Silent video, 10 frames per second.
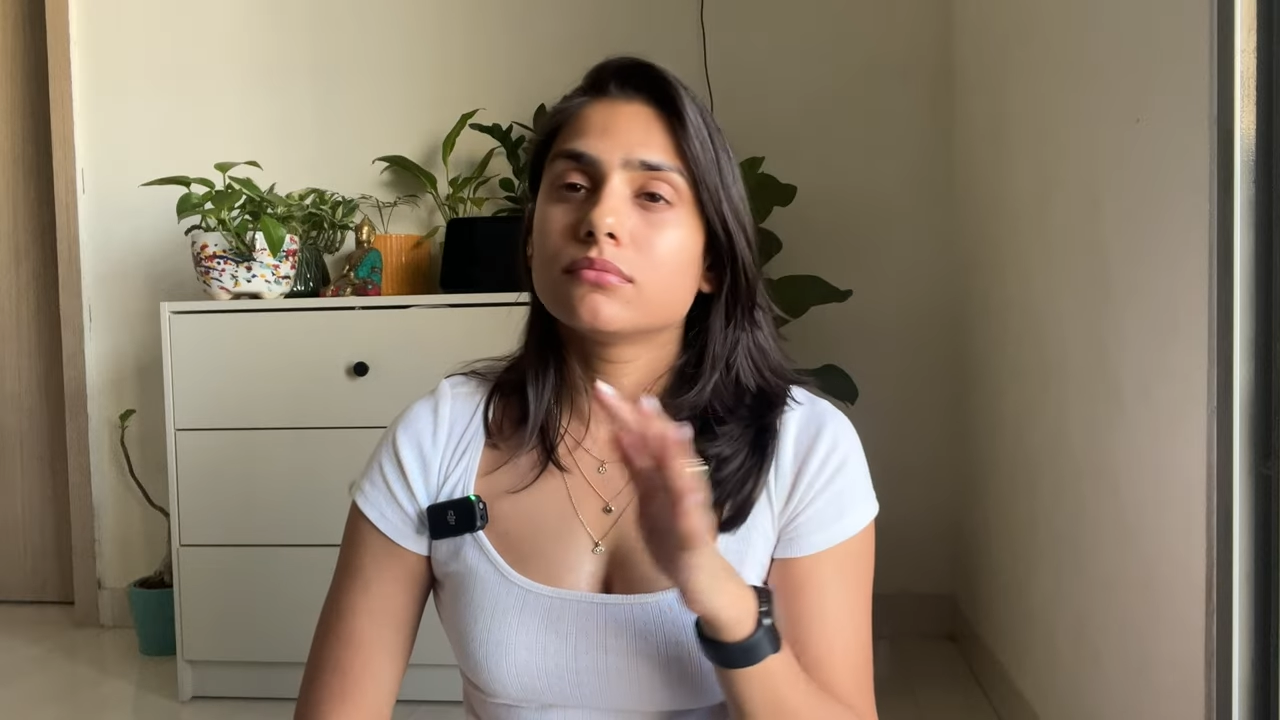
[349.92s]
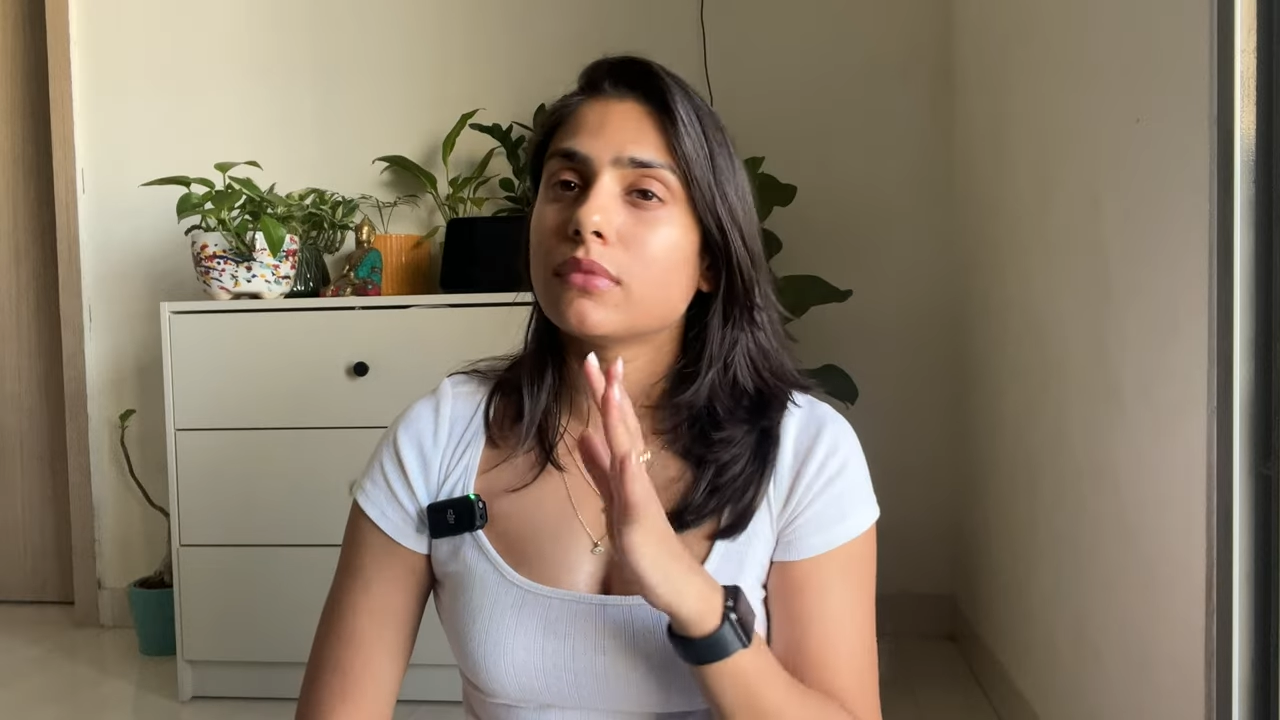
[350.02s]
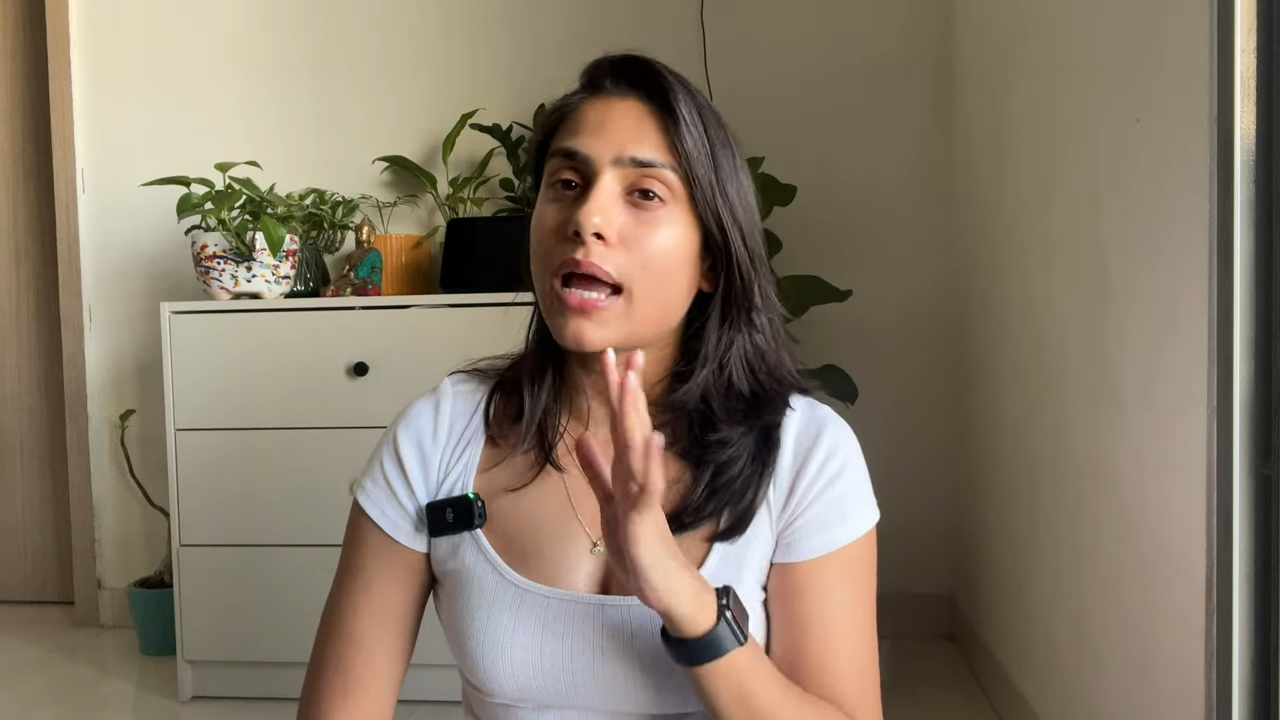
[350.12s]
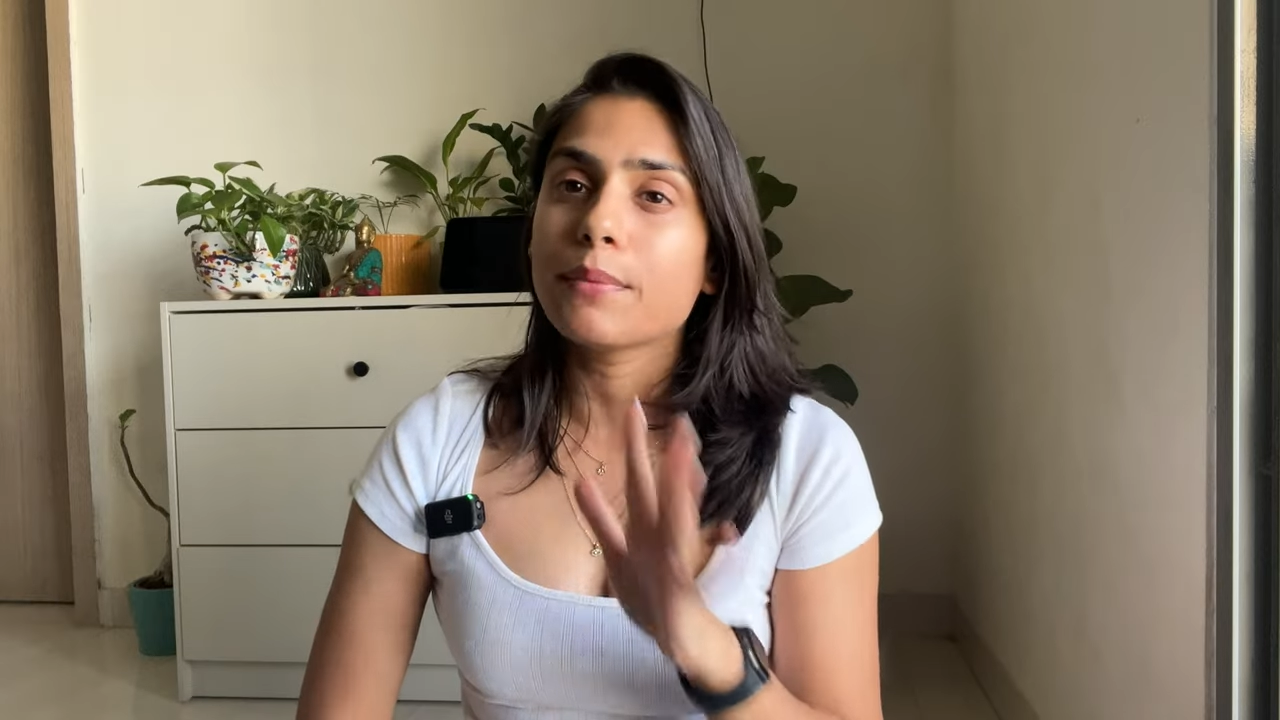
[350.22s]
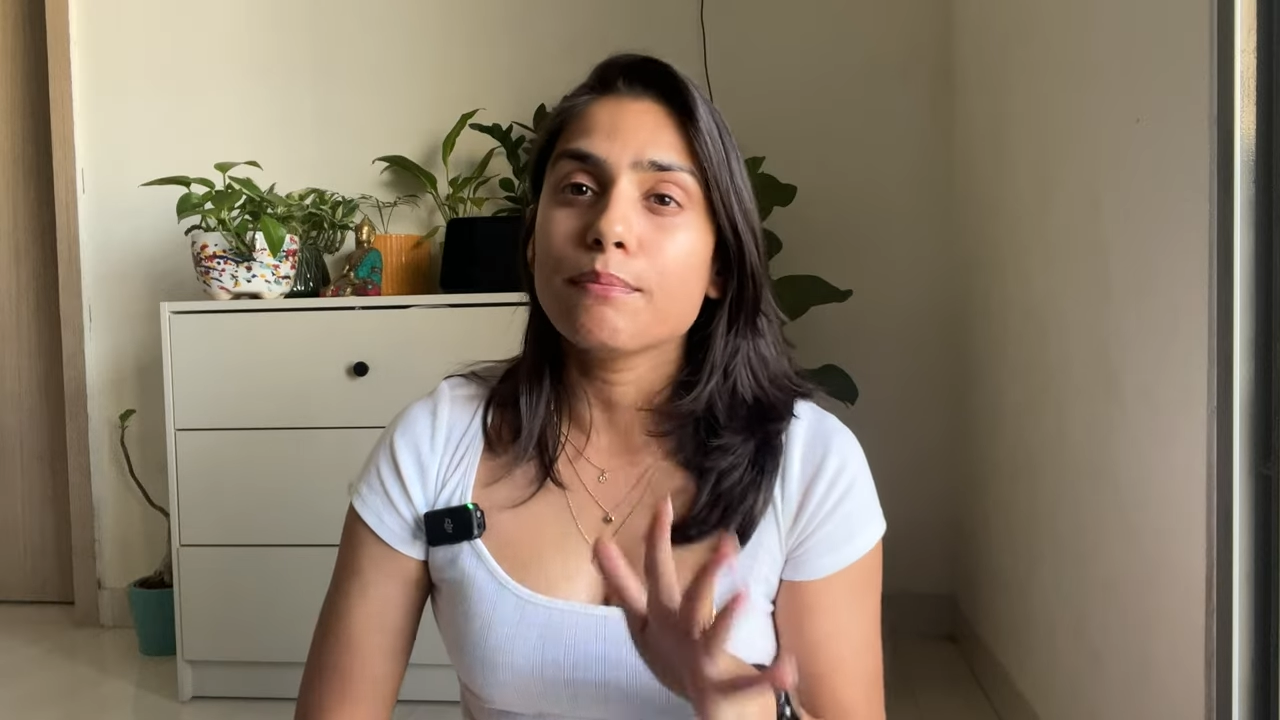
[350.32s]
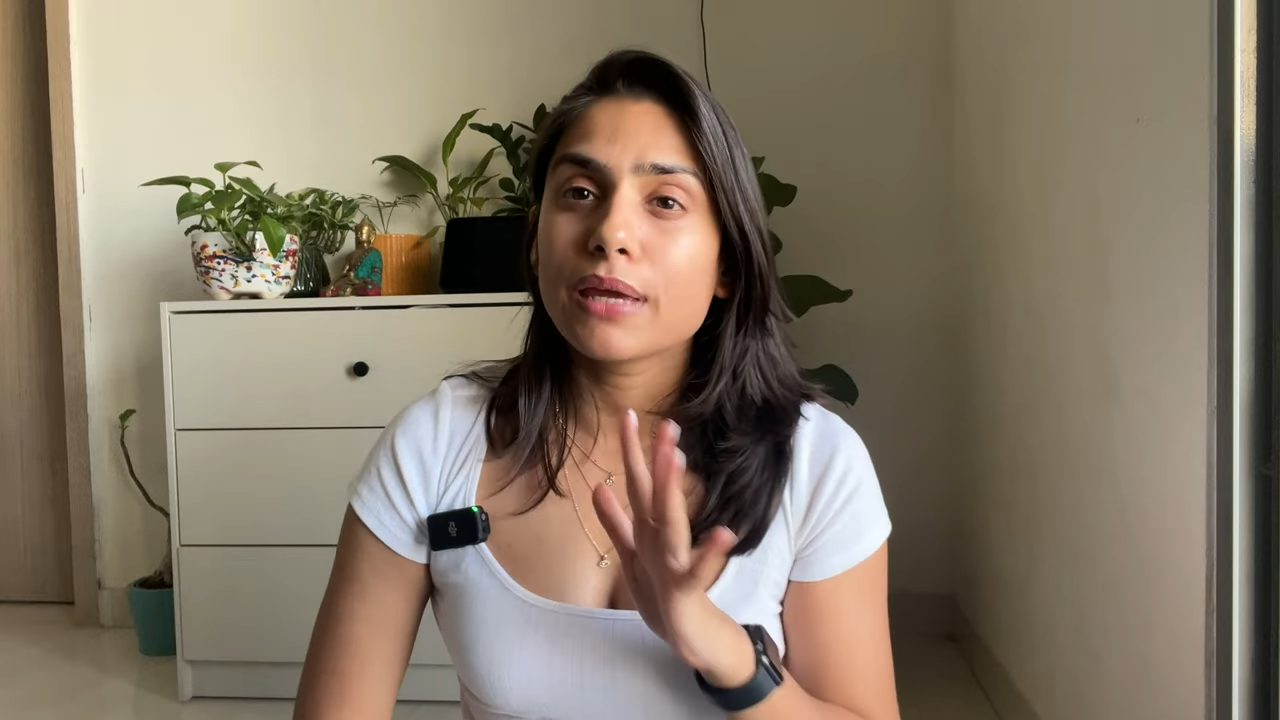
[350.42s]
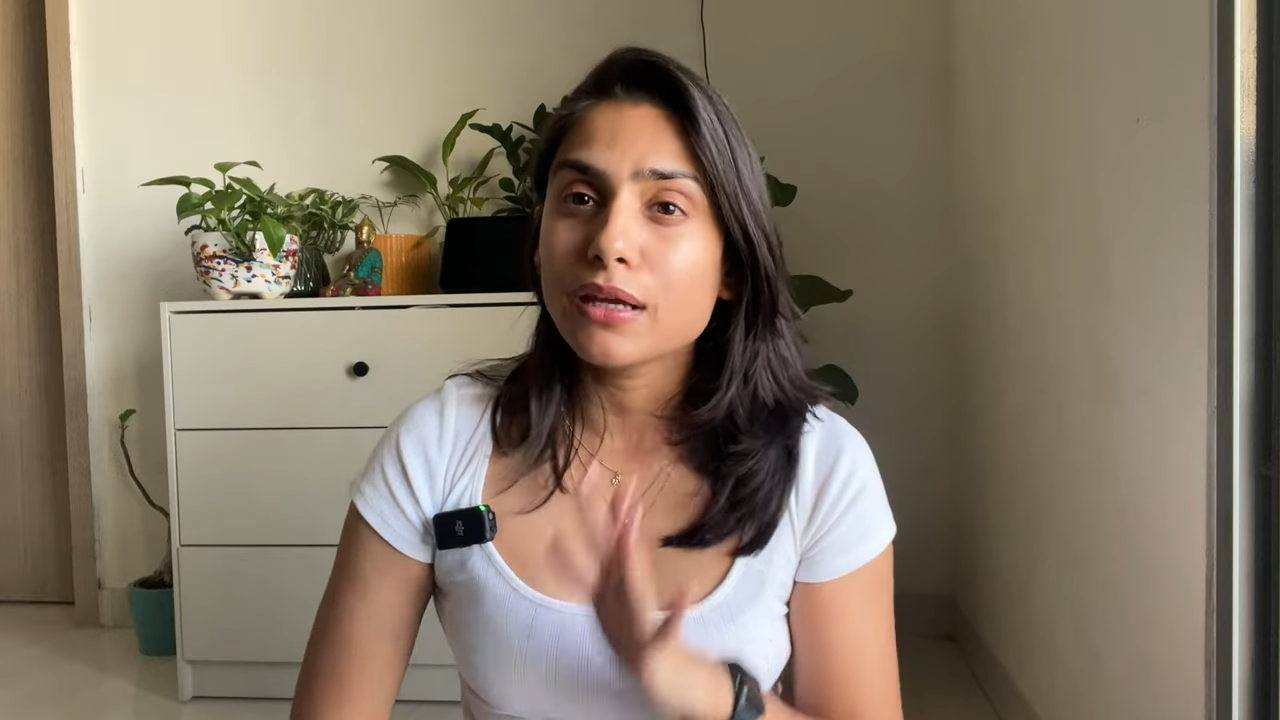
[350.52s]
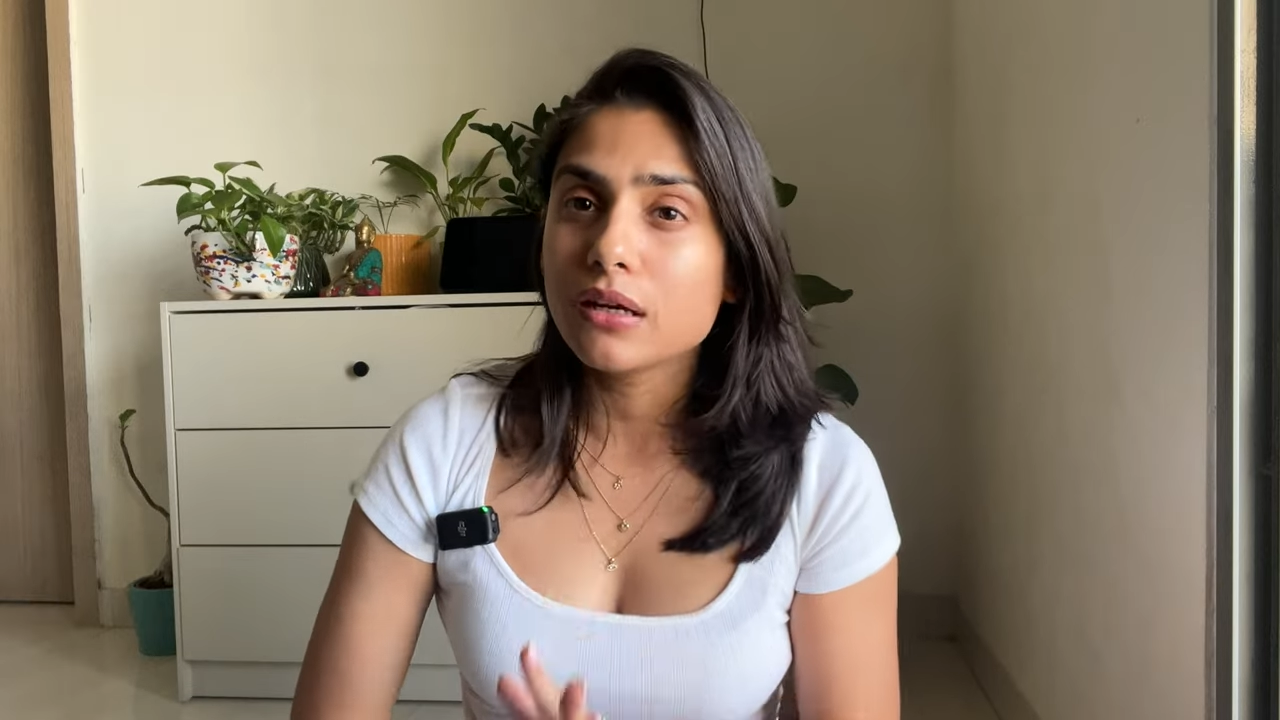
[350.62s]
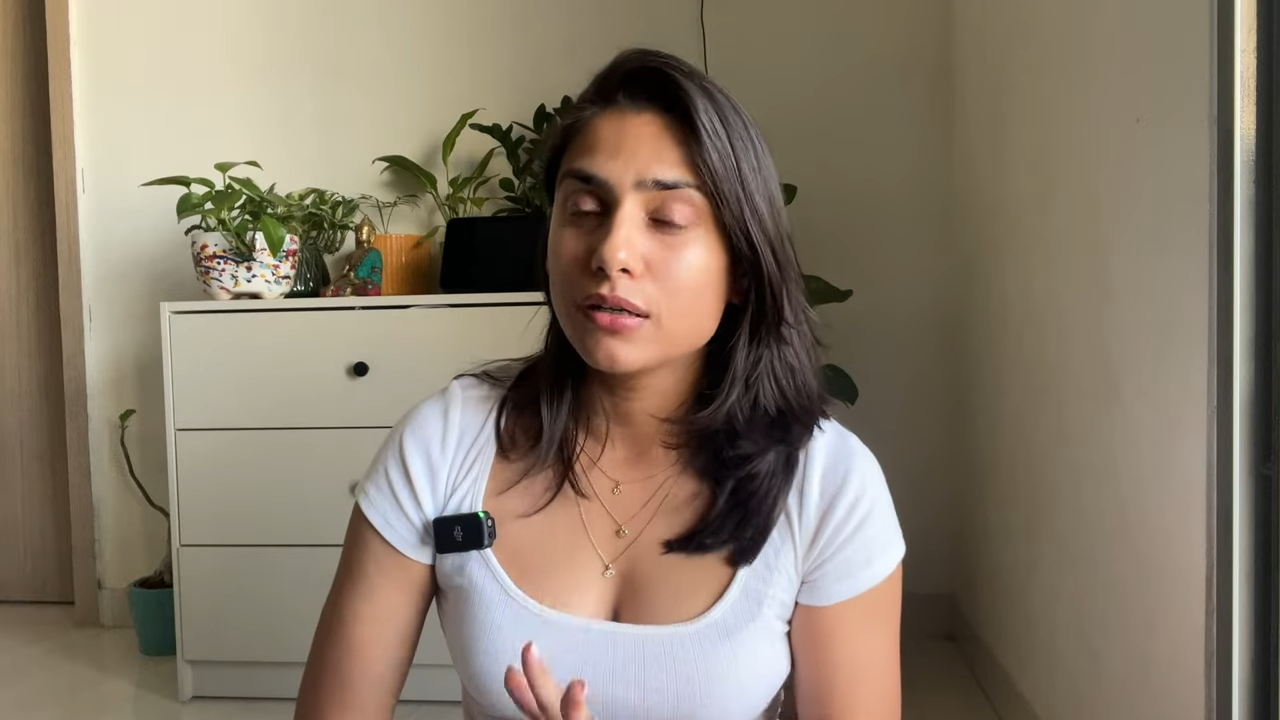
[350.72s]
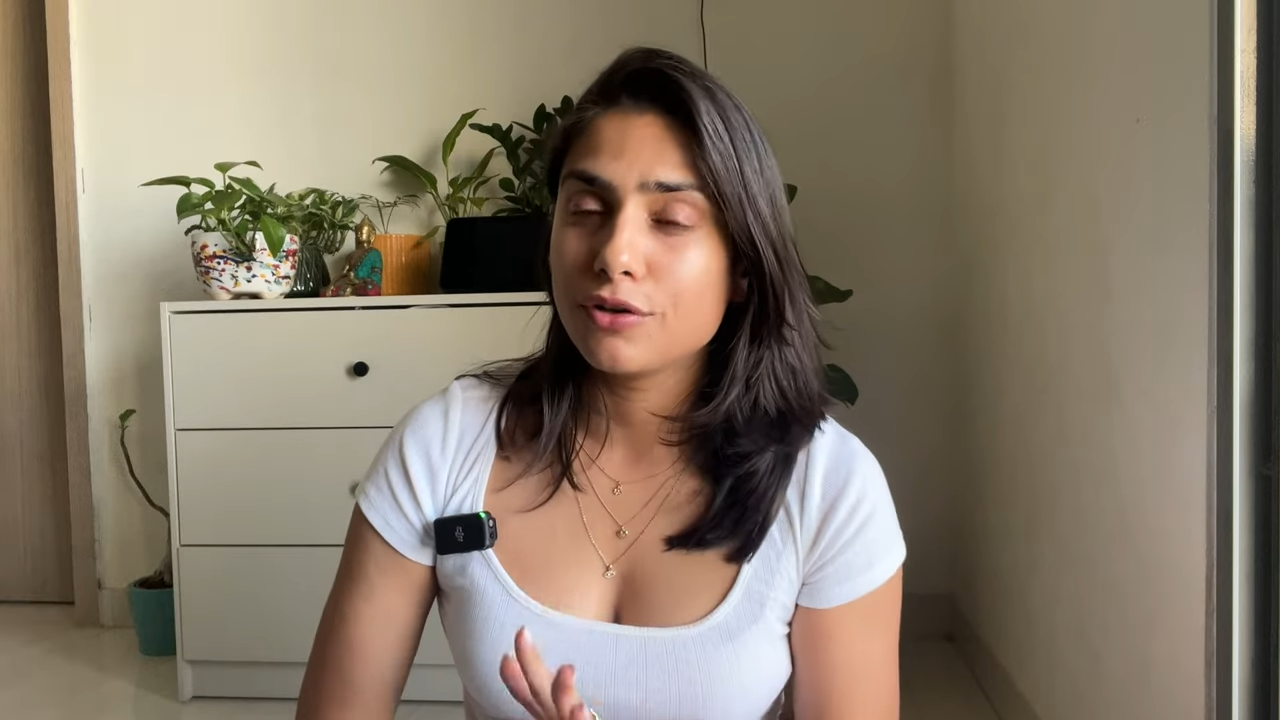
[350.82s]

I'm a big